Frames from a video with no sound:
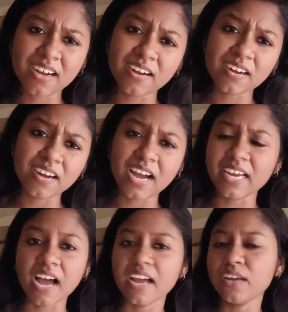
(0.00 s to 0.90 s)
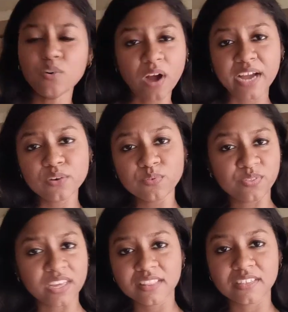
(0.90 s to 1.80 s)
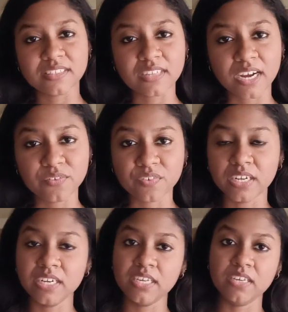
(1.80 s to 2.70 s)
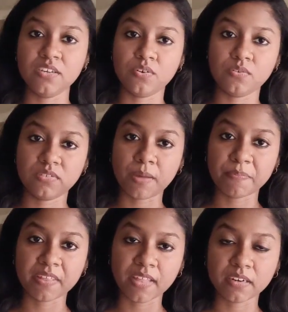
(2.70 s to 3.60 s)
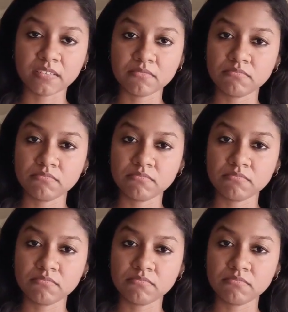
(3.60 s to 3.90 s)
I don't think this is kind of really something that